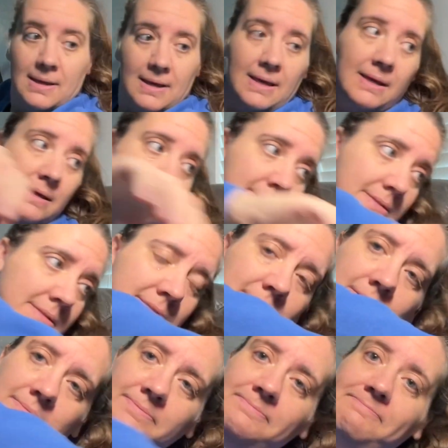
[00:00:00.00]
and
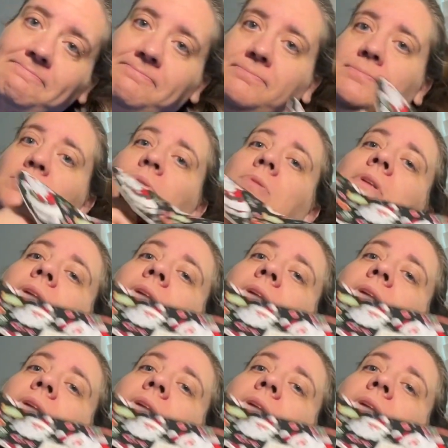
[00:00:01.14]
pull